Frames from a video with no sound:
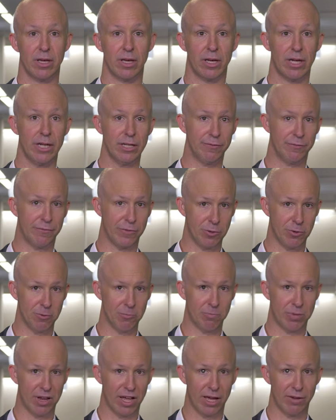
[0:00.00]
Each
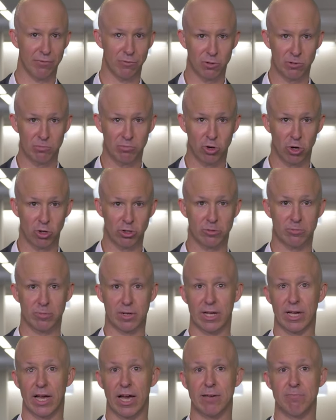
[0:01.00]
film played for
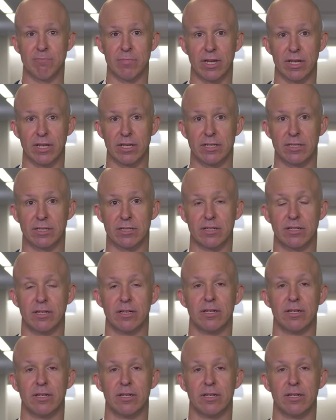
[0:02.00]
approximately 8 minutes.